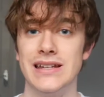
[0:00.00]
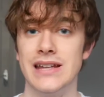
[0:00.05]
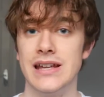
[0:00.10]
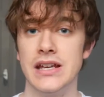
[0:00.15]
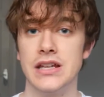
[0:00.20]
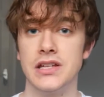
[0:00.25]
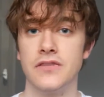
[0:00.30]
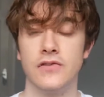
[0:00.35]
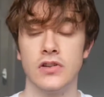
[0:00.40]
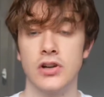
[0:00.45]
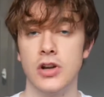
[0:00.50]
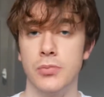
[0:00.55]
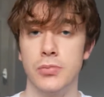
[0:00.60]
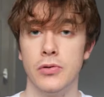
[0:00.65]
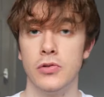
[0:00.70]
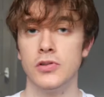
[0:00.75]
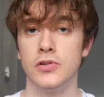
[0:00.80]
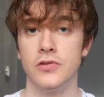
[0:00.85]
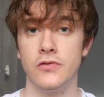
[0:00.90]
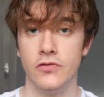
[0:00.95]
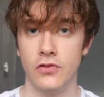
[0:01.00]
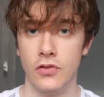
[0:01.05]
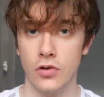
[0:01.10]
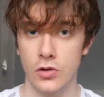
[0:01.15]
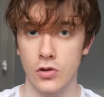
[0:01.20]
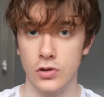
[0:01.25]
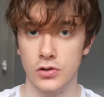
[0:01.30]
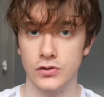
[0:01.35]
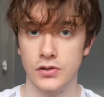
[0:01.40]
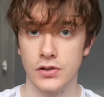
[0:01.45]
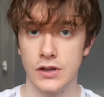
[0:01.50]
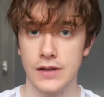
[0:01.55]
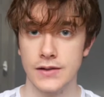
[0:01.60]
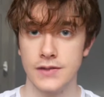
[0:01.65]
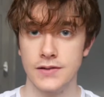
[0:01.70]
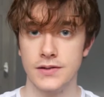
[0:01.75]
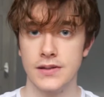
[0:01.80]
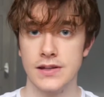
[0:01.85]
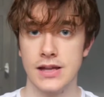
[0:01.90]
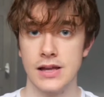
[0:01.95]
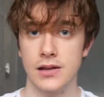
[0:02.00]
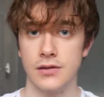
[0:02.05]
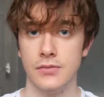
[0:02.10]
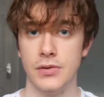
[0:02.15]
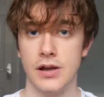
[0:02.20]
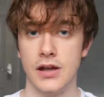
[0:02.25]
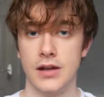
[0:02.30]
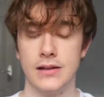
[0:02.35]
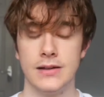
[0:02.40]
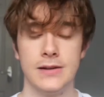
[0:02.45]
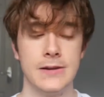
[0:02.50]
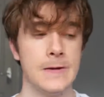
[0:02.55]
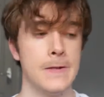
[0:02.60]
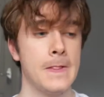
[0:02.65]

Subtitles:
days for Kabul to fall to the Taliban,